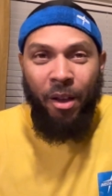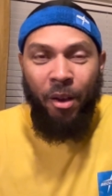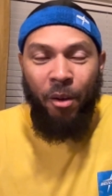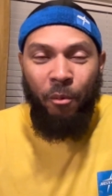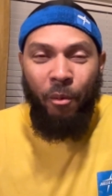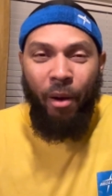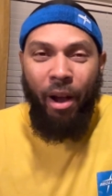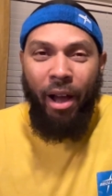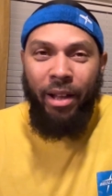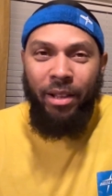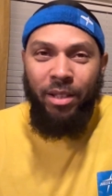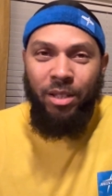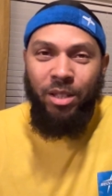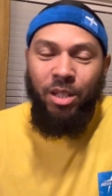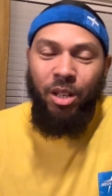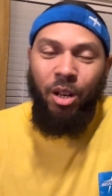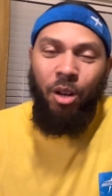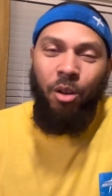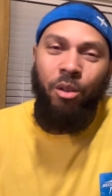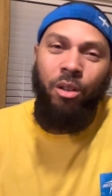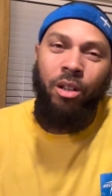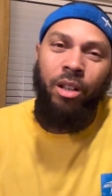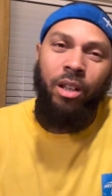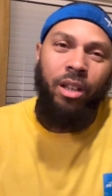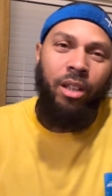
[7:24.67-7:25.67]
right? And
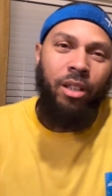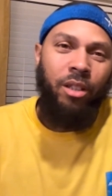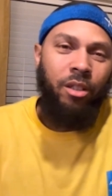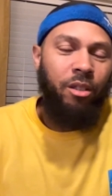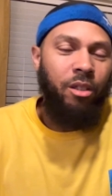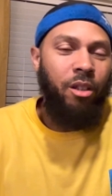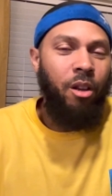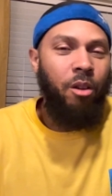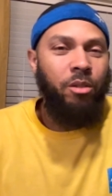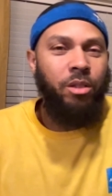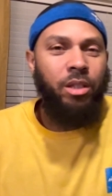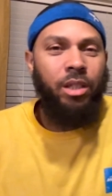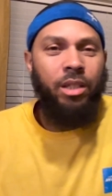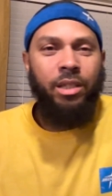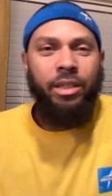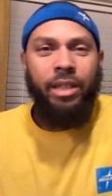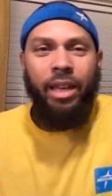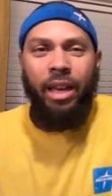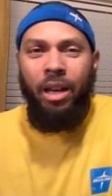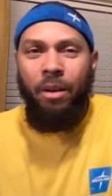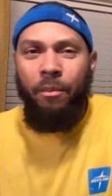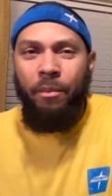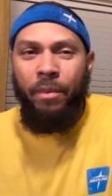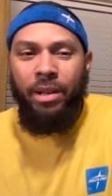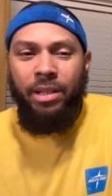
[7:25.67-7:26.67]
so, you know, just
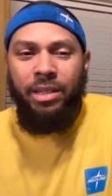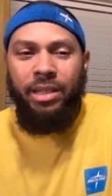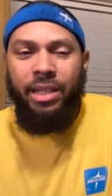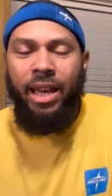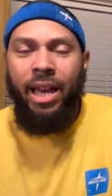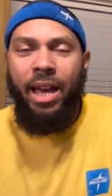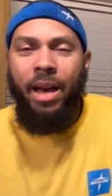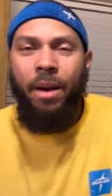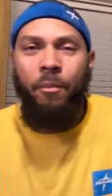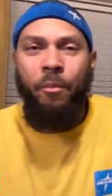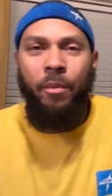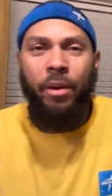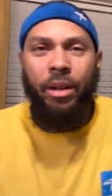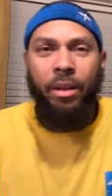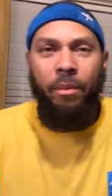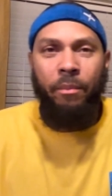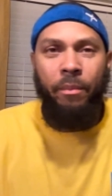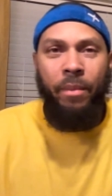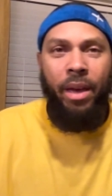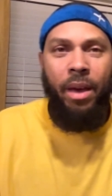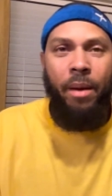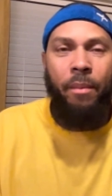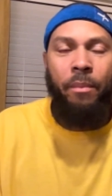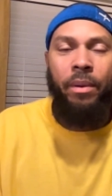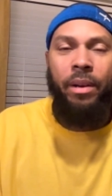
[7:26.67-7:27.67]
taking my time with it,
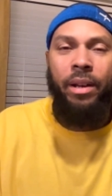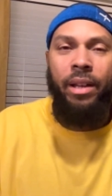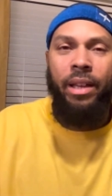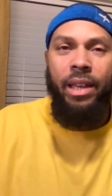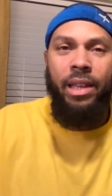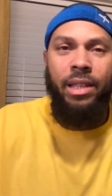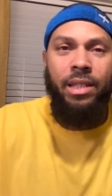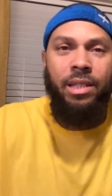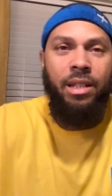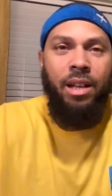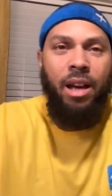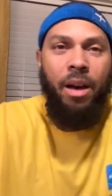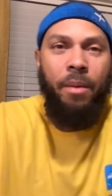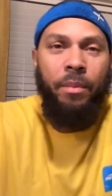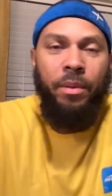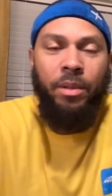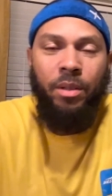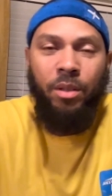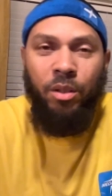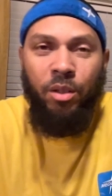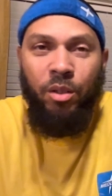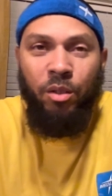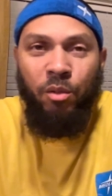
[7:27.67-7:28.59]
man, but it's coming